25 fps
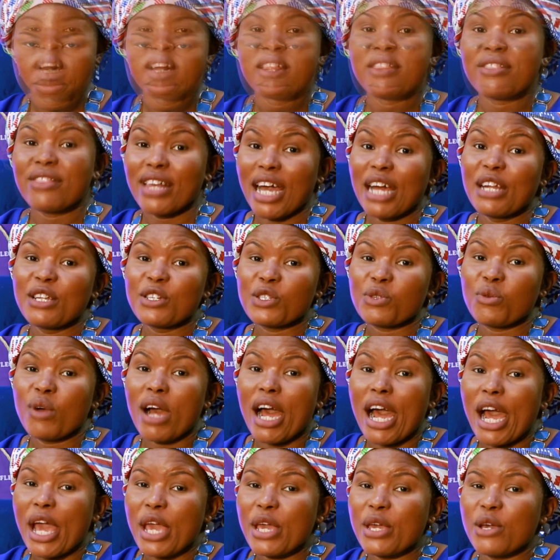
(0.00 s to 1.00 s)
That is
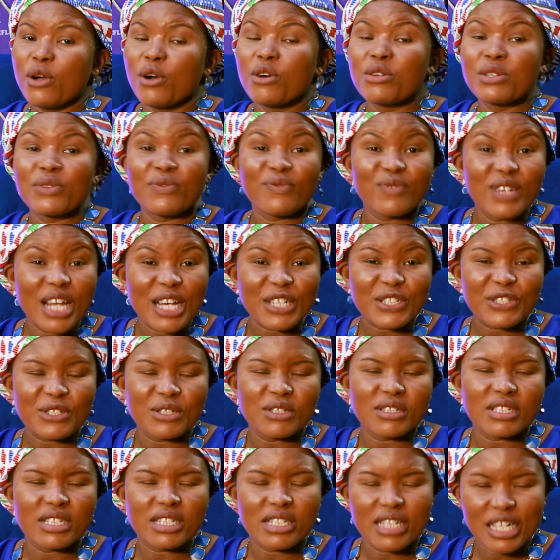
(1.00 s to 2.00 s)
why on
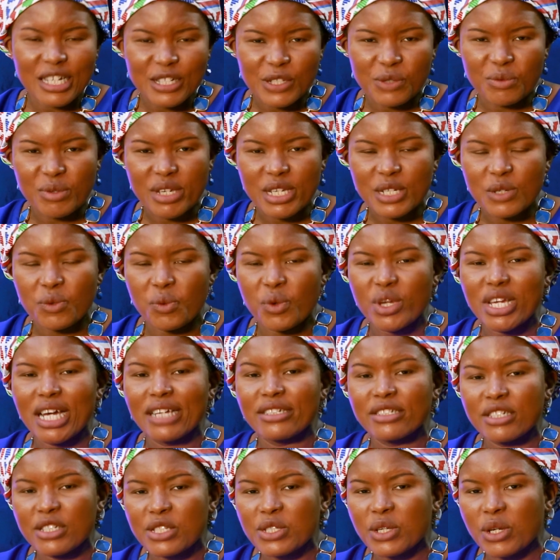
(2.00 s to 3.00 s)
Reflections this week we are
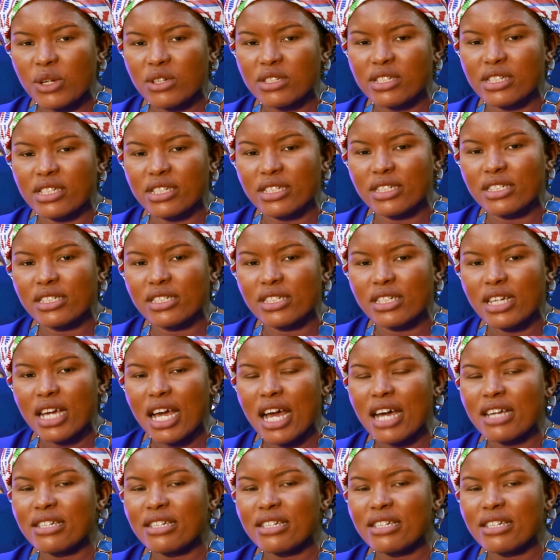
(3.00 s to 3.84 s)
discussing